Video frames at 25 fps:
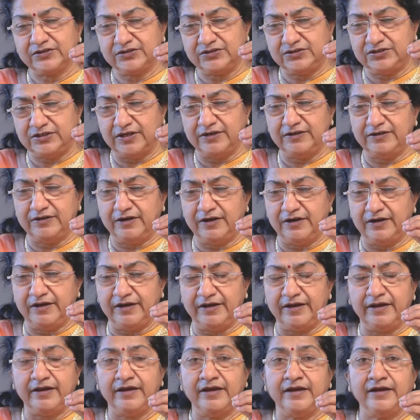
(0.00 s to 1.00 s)

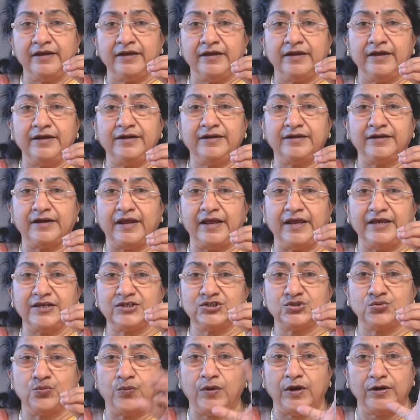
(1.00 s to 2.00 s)
generally it
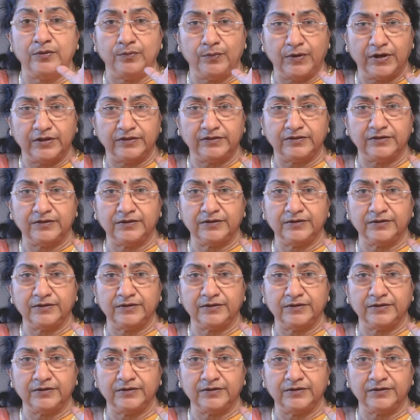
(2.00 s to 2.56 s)
takes 1 month,